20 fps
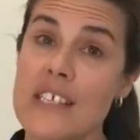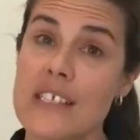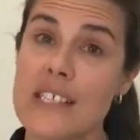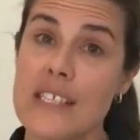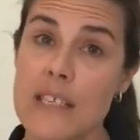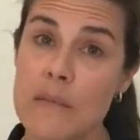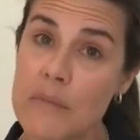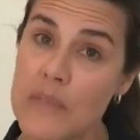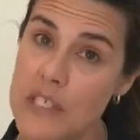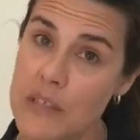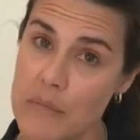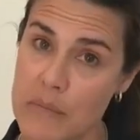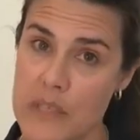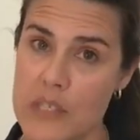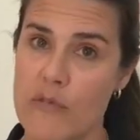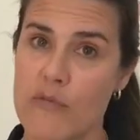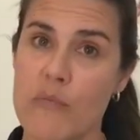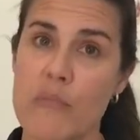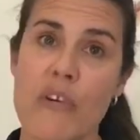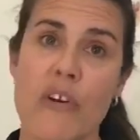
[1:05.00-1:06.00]
the symptoms
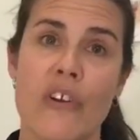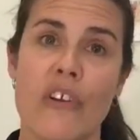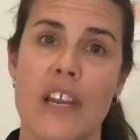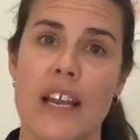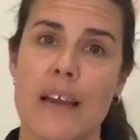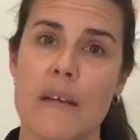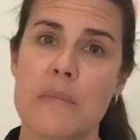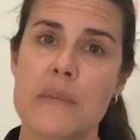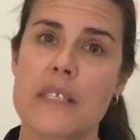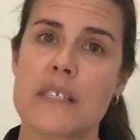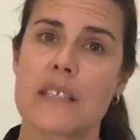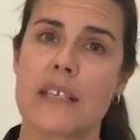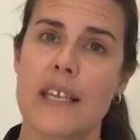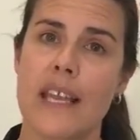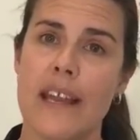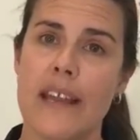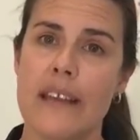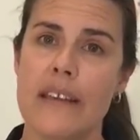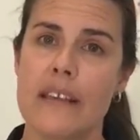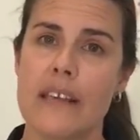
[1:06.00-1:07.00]
of prolapse
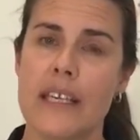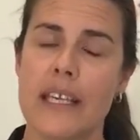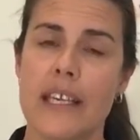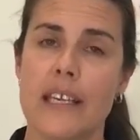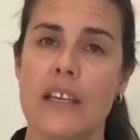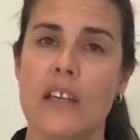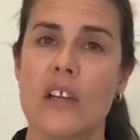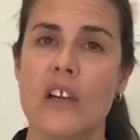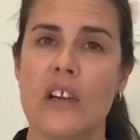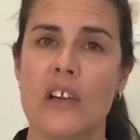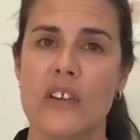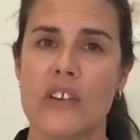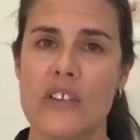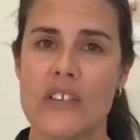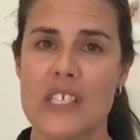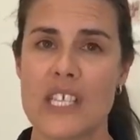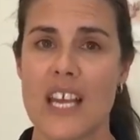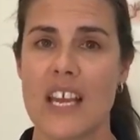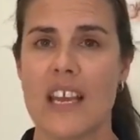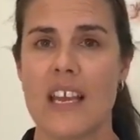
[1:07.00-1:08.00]
can
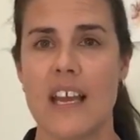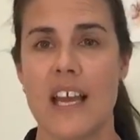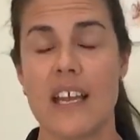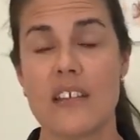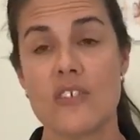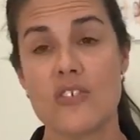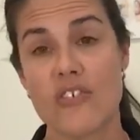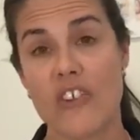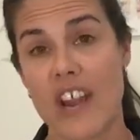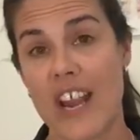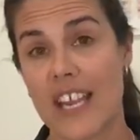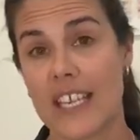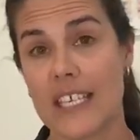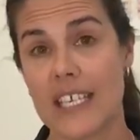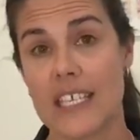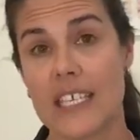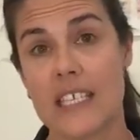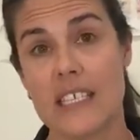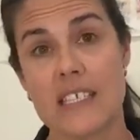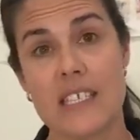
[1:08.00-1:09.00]
include a
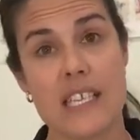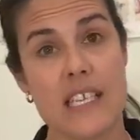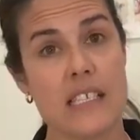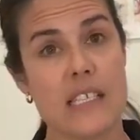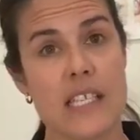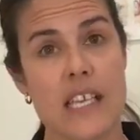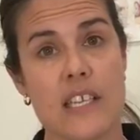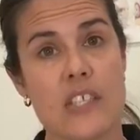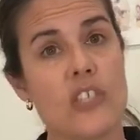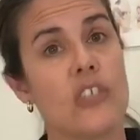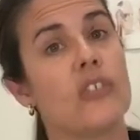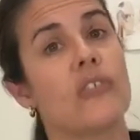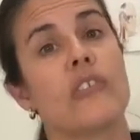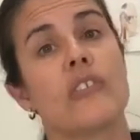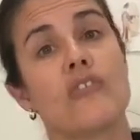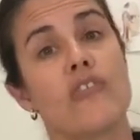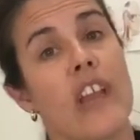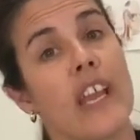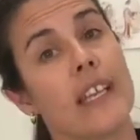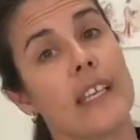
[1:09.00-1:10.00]
dragging sensation or
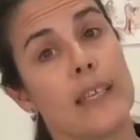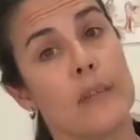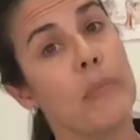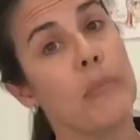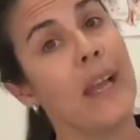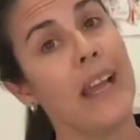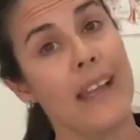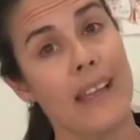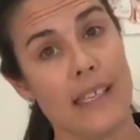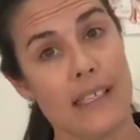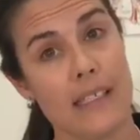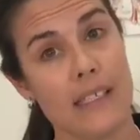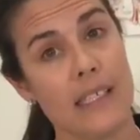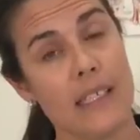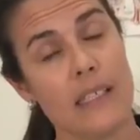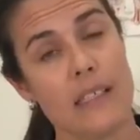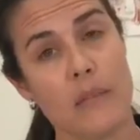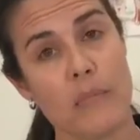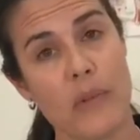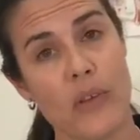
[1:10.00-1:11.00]
dragging pain
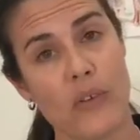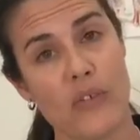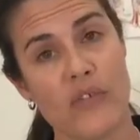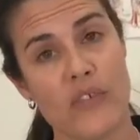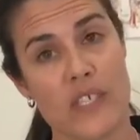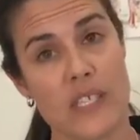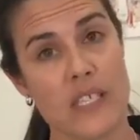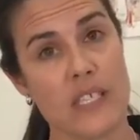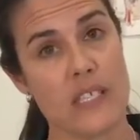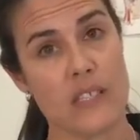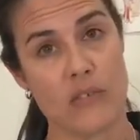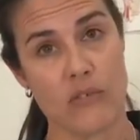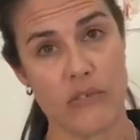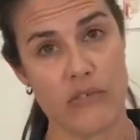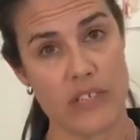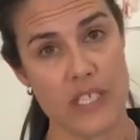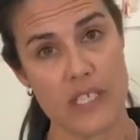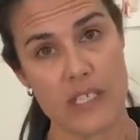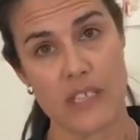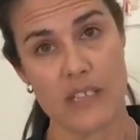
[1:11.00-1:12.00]
in the pelvis or
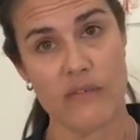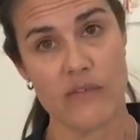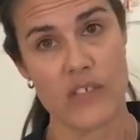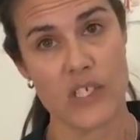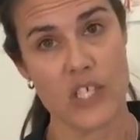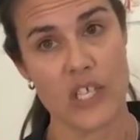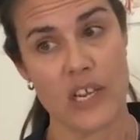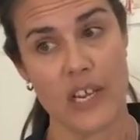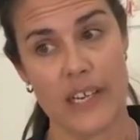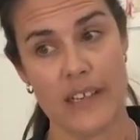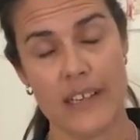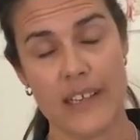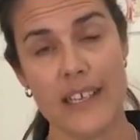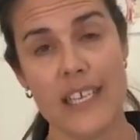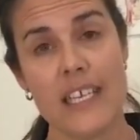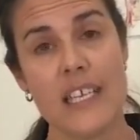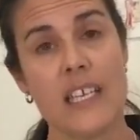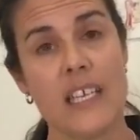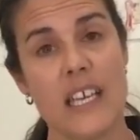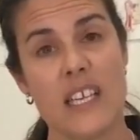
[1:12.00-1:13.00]
into the vagina,
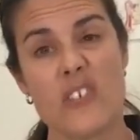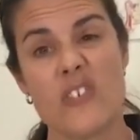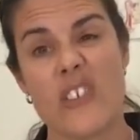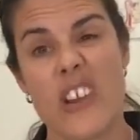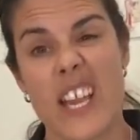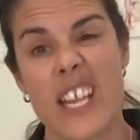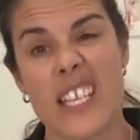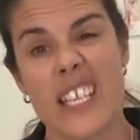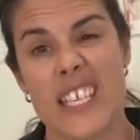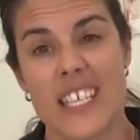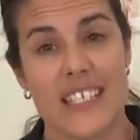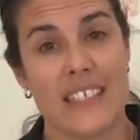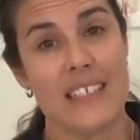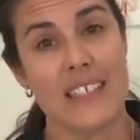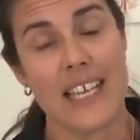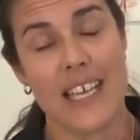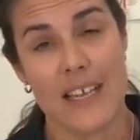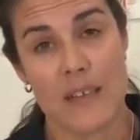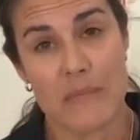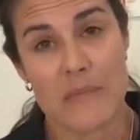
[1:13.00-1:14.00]
a
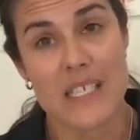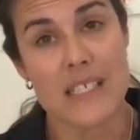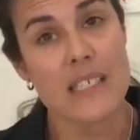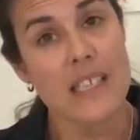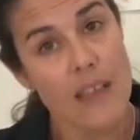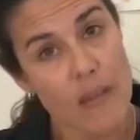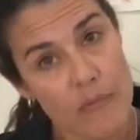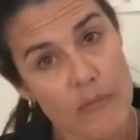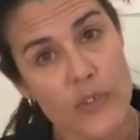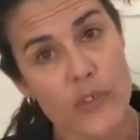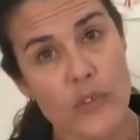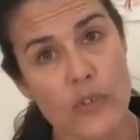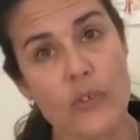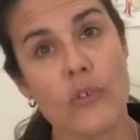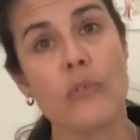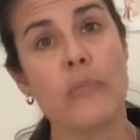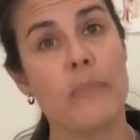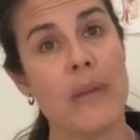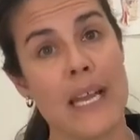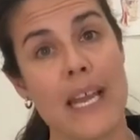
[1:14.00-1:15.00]
dragging discomfort
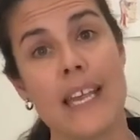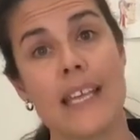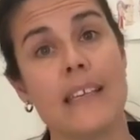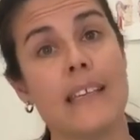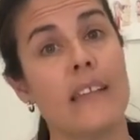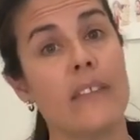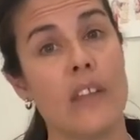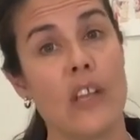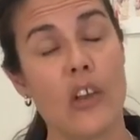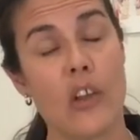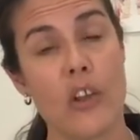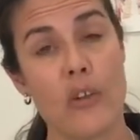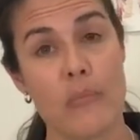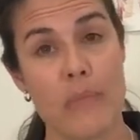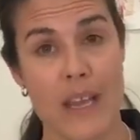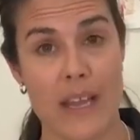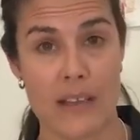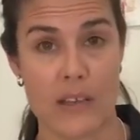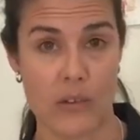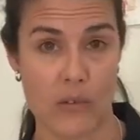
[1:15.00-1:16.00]
or pain in the low
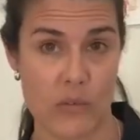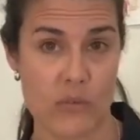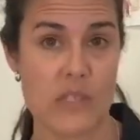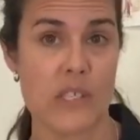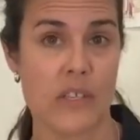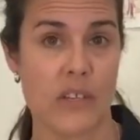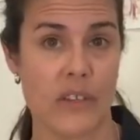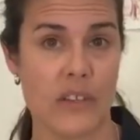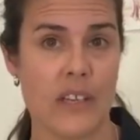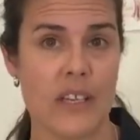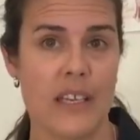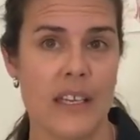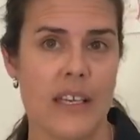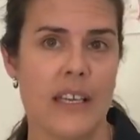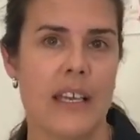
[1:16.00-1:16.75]
back also.